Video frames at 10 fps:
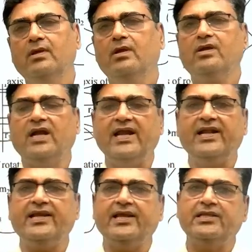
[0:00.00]

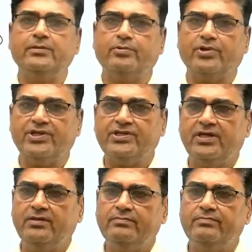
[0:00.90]
kinetic energy of
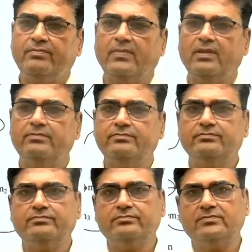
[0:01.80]
rotation
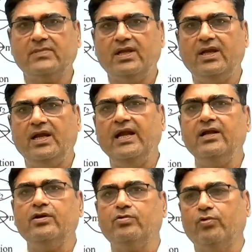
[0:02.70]
and
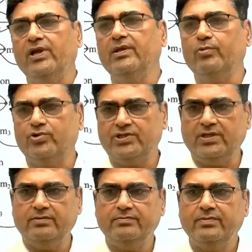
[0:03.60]
rolling motion.
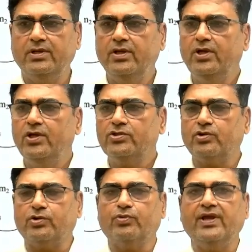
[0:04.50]
So
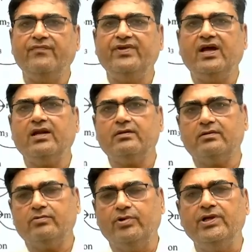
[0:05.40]
today we are
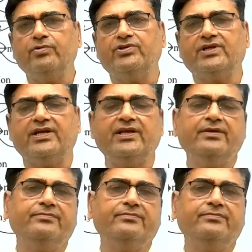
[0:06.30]
going to study